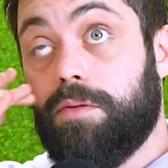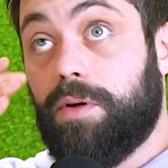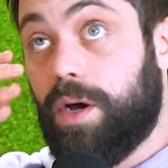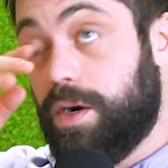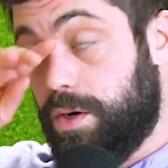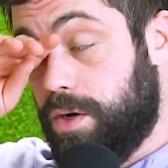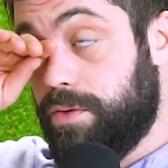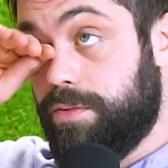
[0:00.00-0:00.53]
I
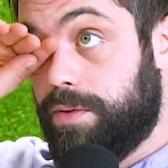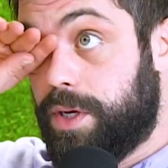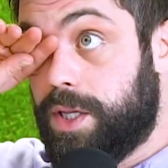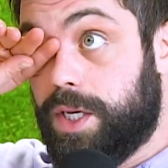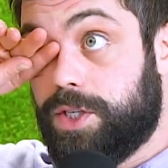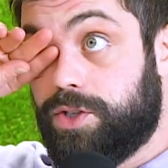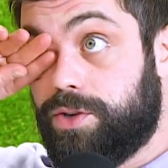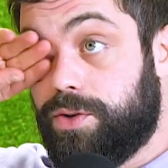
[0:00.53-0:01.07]
don't know,
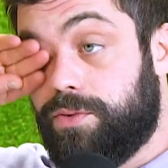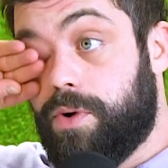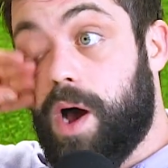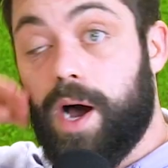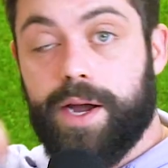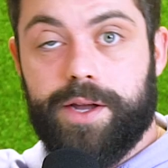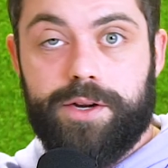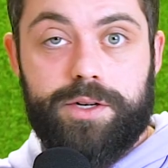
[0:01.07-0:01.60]
unless you're The
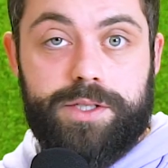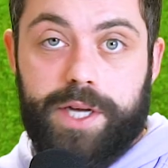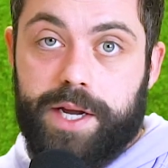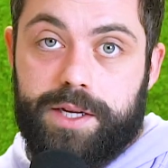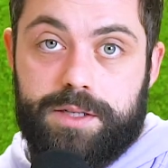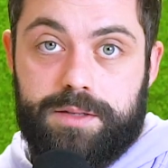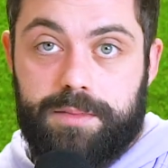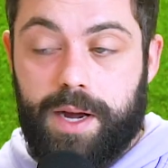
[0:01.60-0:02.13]
Rock and you're
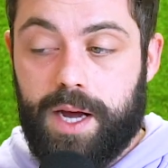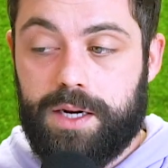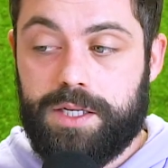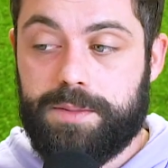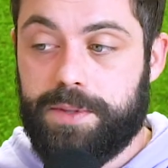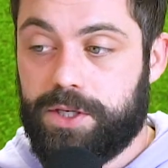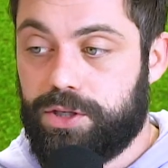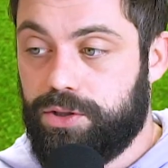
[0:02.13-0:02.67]
taking some kind of
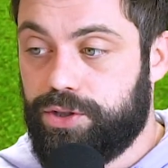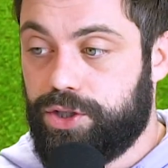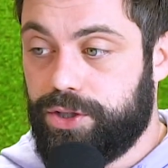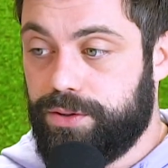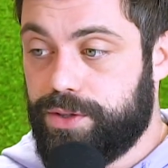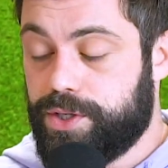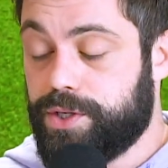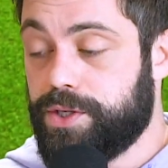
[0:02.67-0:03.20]
special
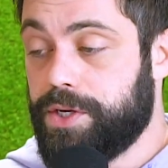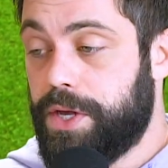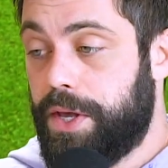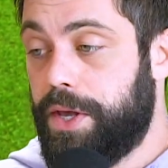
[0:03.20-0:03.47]
juice.